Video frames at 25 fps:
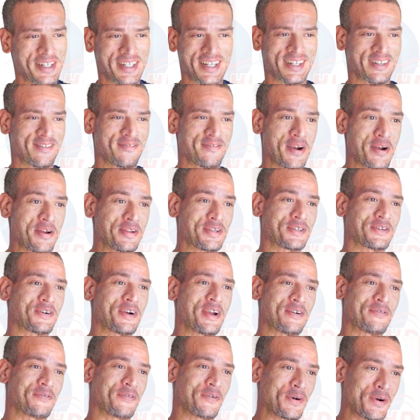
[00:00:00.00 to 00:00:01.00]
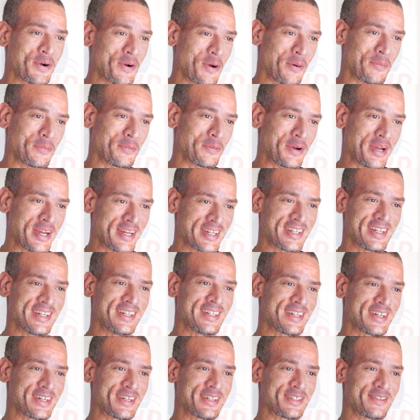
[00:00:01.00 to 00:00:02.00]
it's just a very straightforward operation in
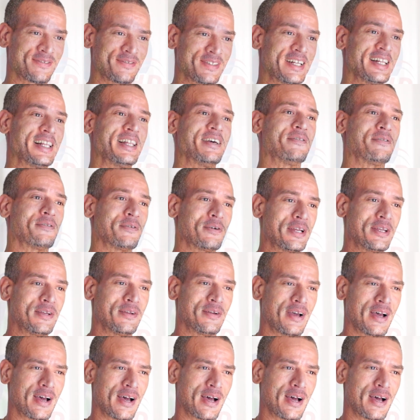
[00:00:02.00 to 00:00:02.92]
terms of delivery.